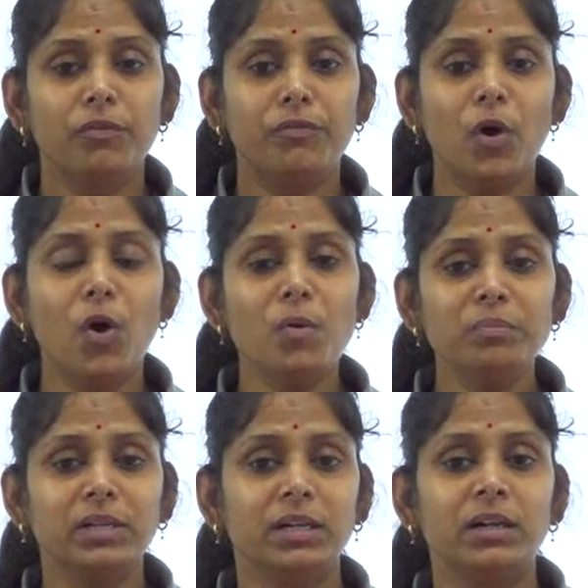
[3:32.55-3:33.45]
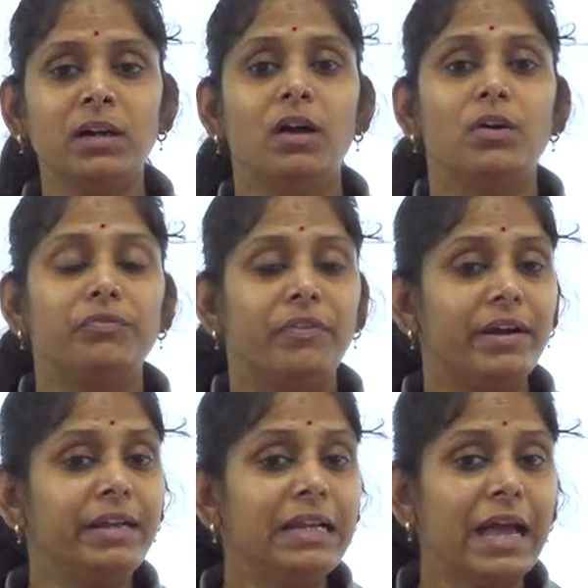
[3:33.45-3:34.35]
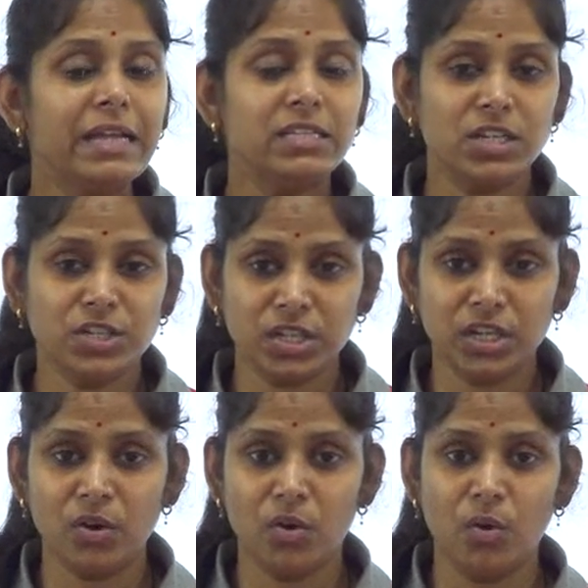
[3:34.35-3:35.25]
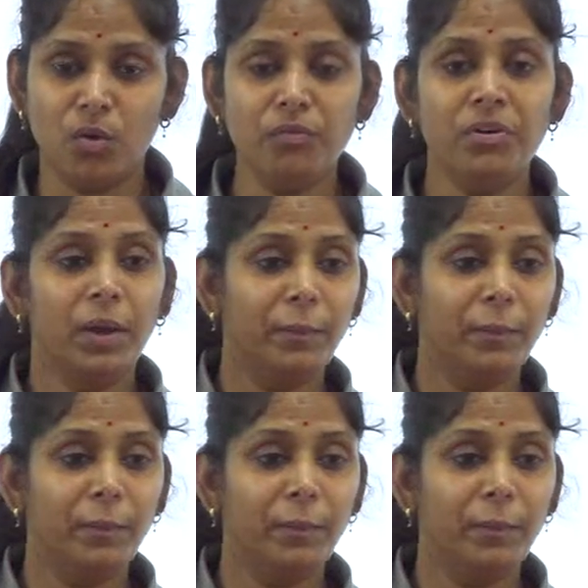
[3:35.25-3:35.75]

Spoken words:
from the fertilization of